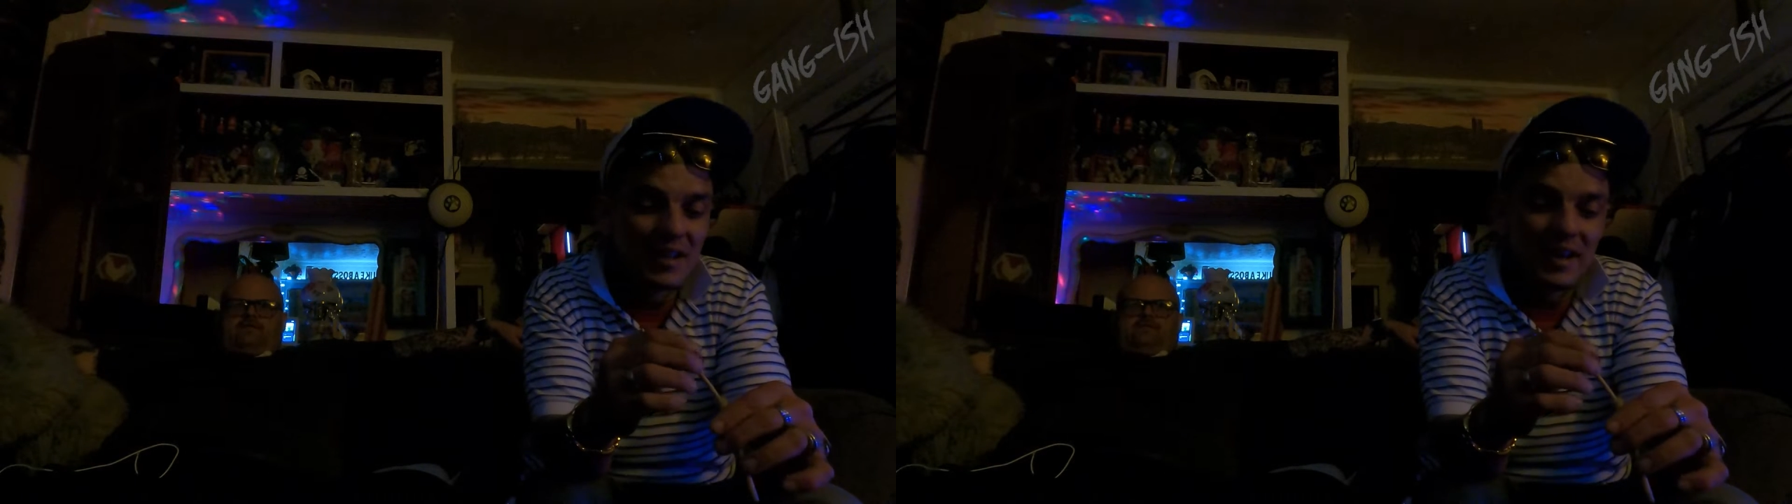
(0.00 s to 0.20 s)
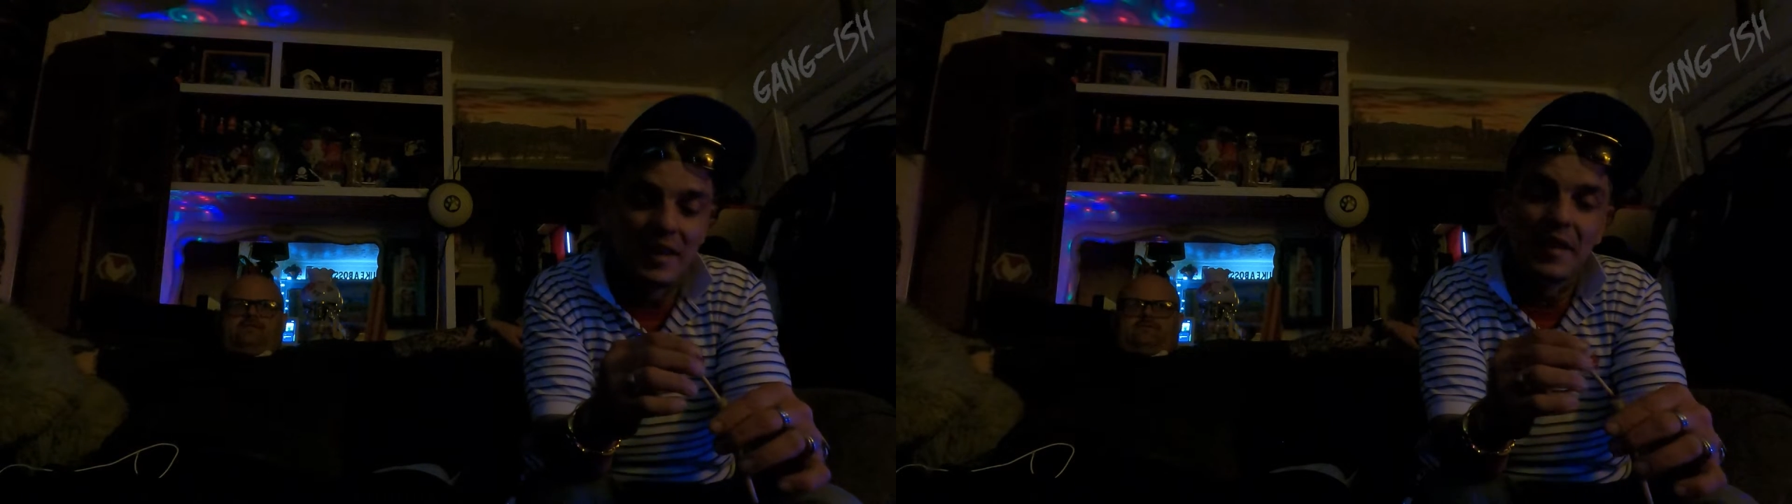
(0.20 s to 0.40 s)

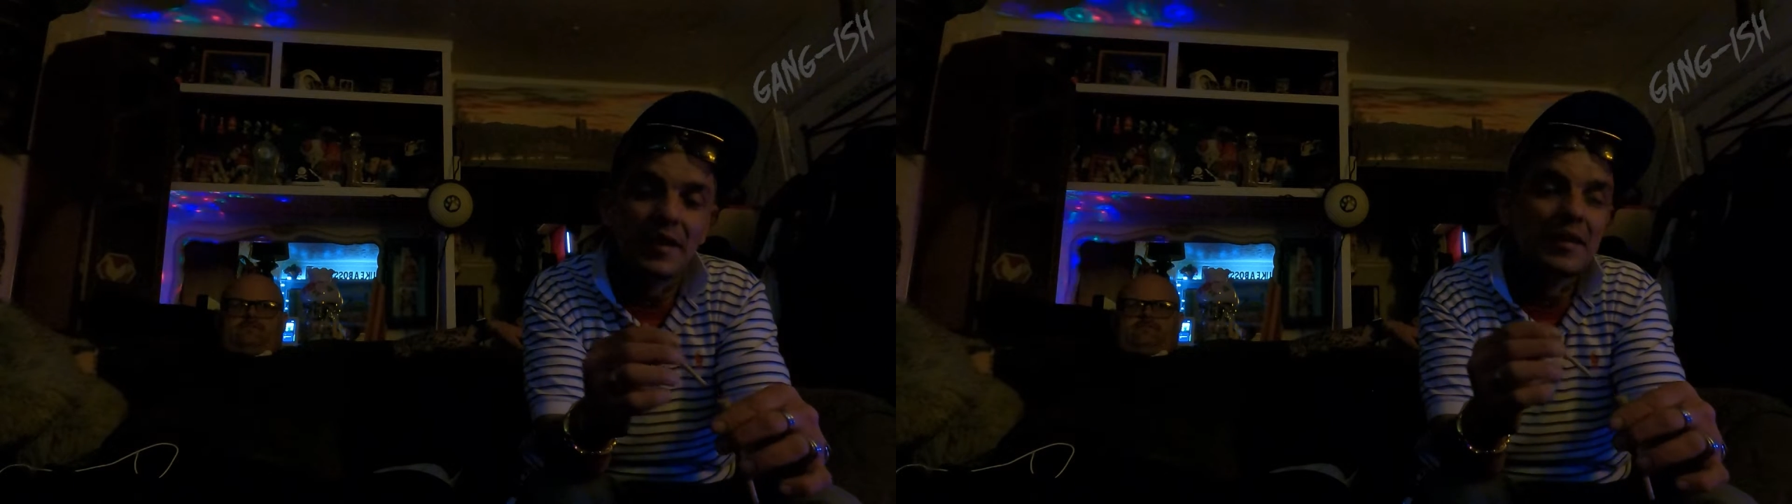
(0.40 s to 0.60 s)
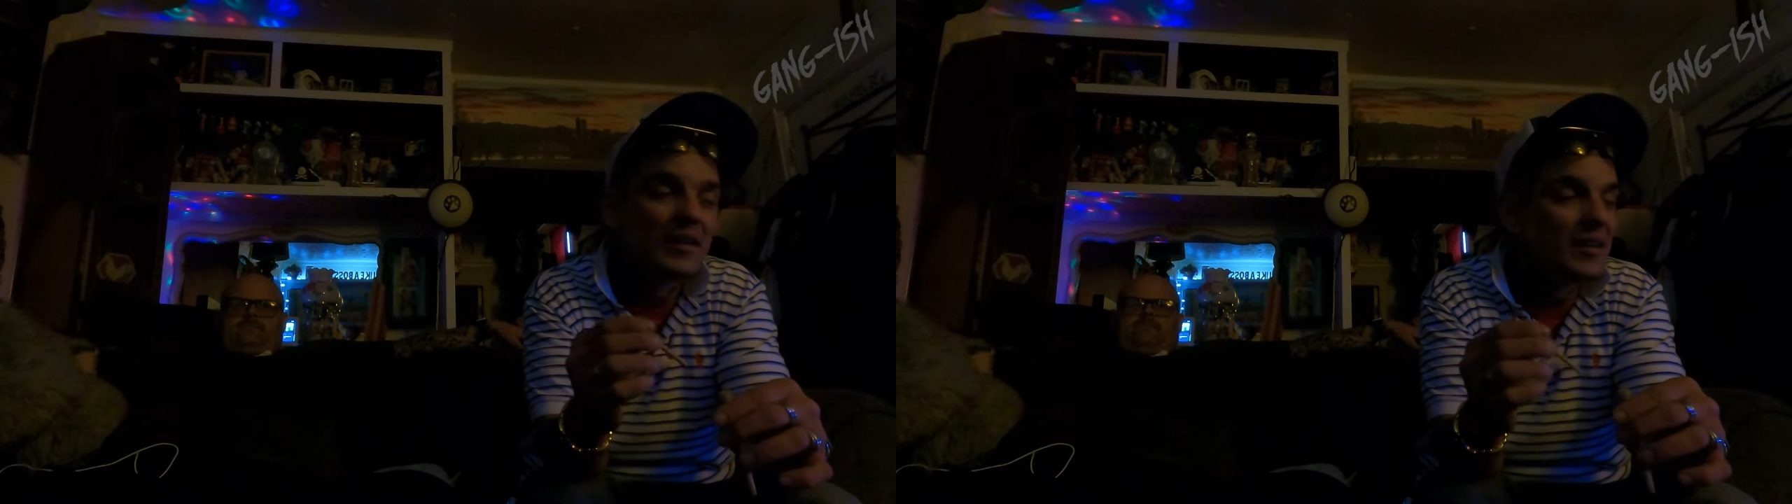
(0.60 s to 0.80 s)
and
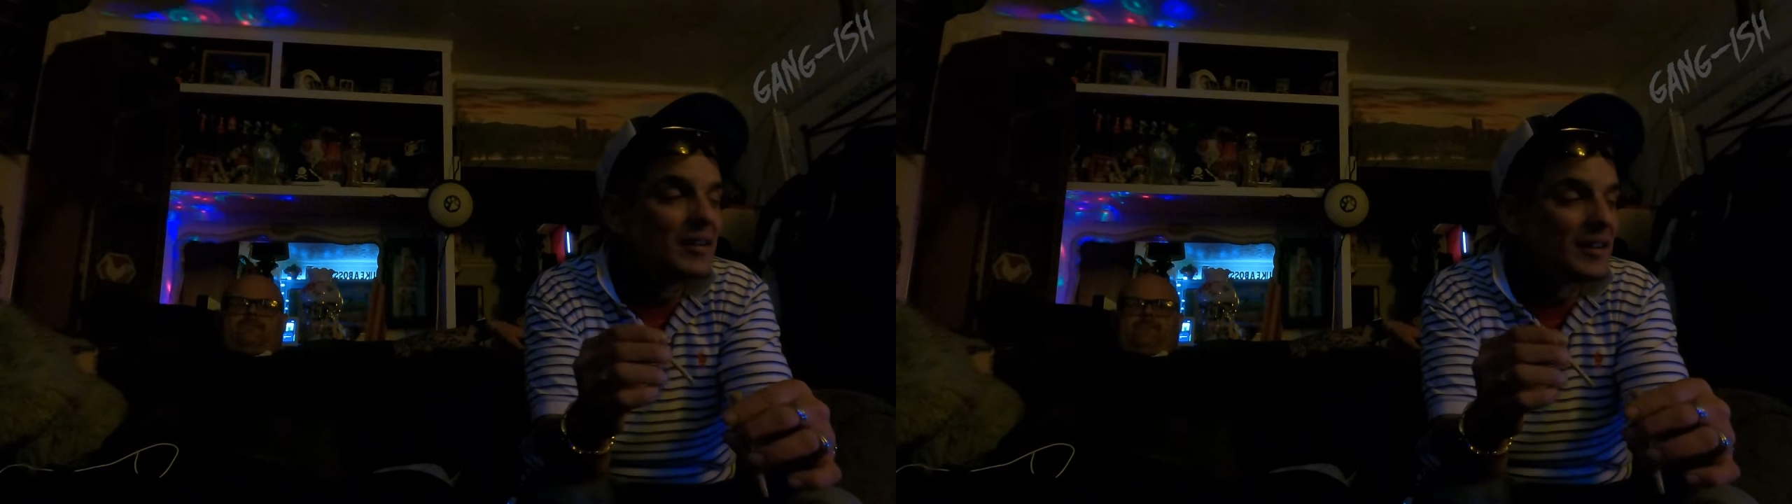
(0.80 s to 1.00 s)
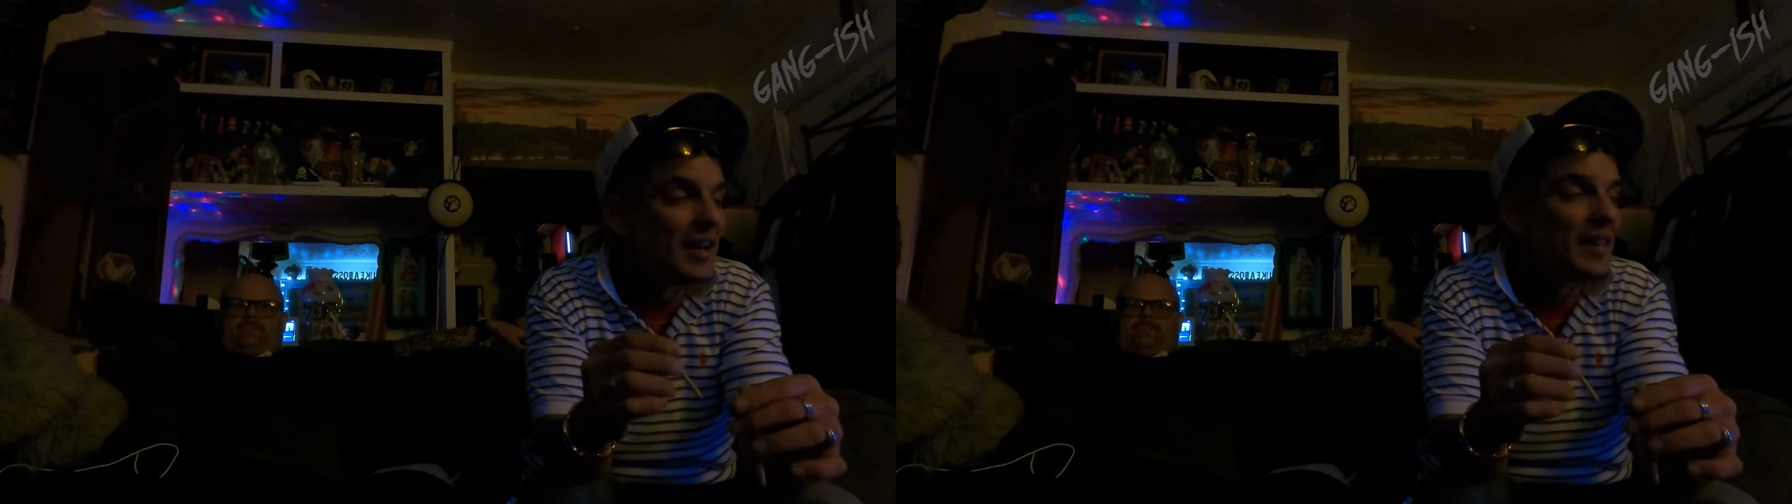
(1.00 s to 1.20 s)
then.
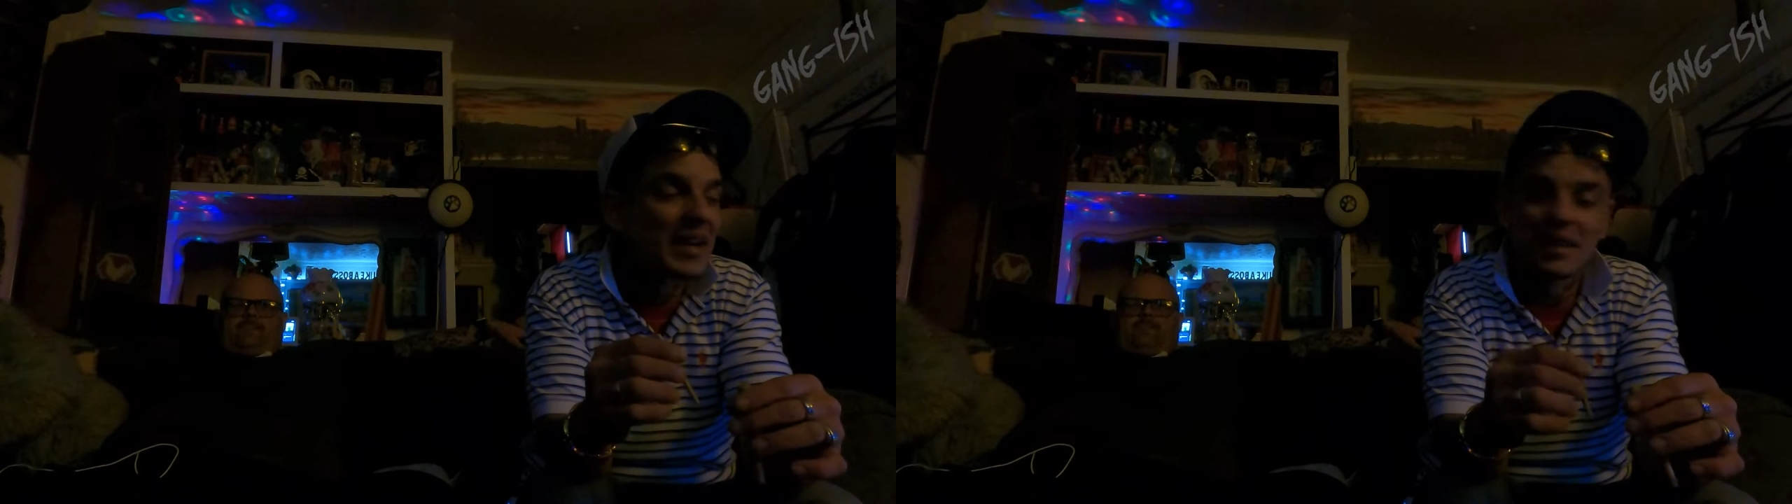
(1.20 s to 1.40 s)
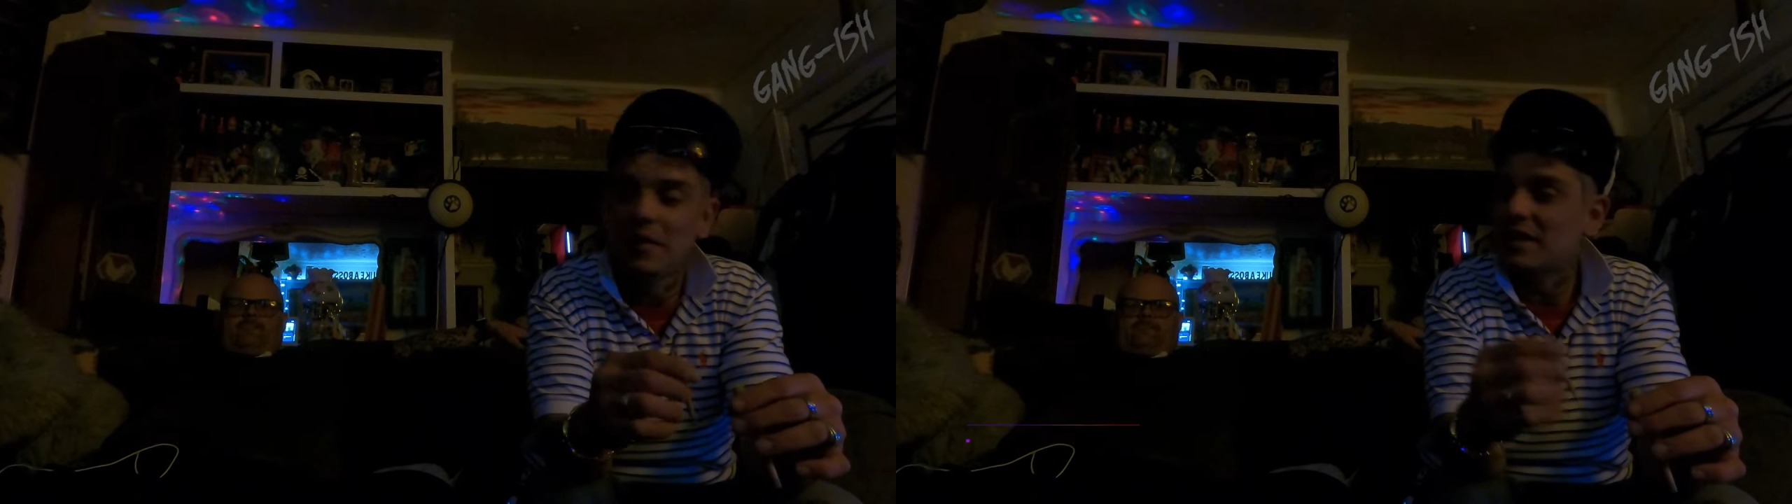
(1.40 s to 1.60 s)
Yeah,
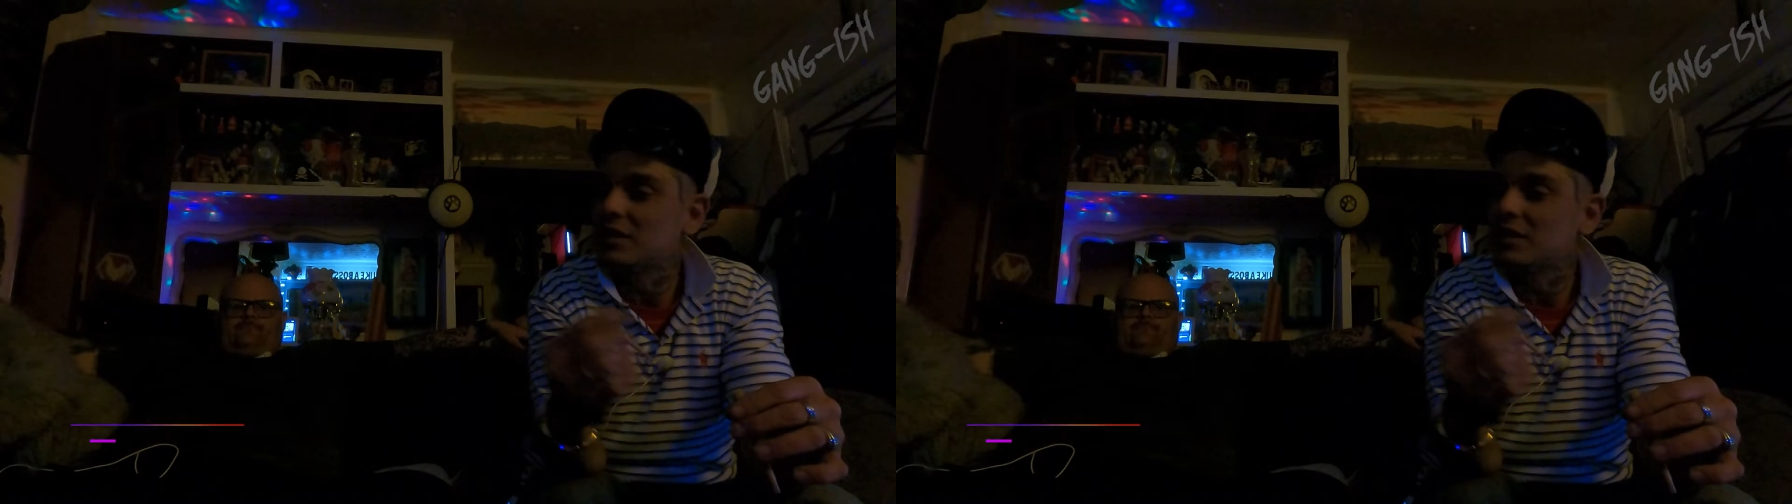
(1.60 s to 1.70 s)
that's how